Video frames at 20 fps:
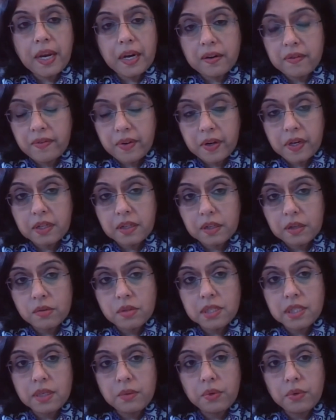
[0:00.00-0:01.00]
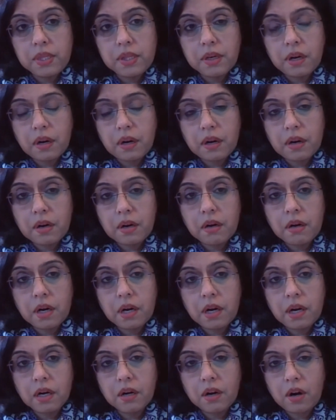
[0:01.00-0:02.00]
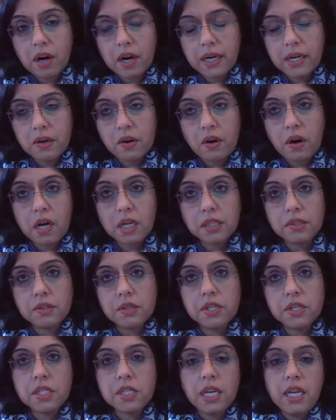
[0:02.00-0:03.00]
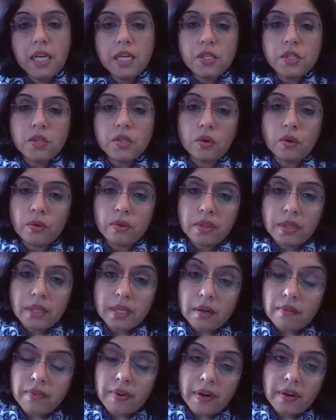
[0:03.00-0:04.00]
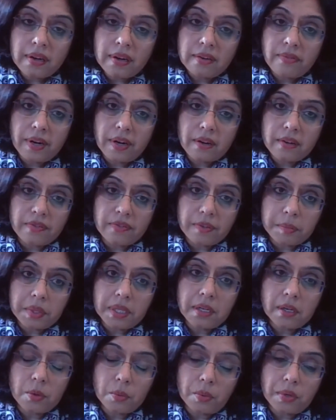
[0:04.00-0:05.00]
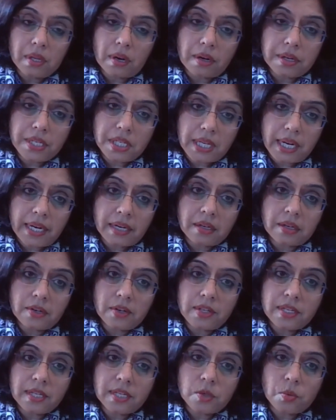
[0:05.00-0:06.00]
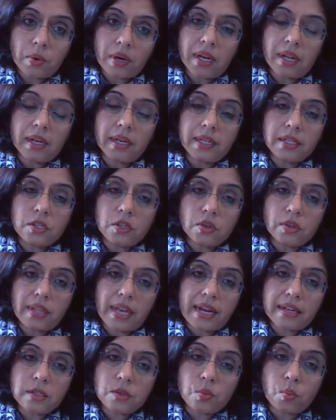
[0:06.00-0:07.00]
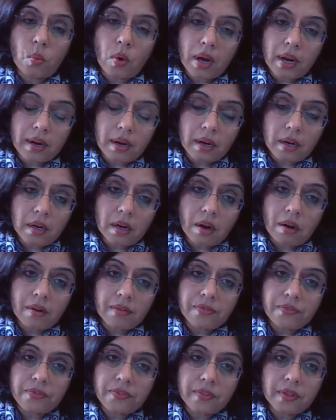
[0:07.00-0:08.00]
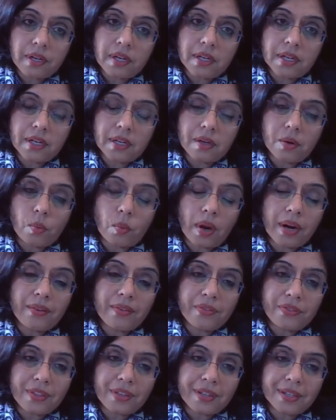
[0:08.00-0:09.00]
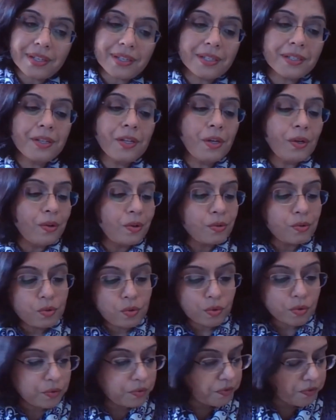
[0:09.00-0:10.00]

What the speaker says: very closely with our content authors. So they're very, very familiar with our standards as well. And so that's one of the sort of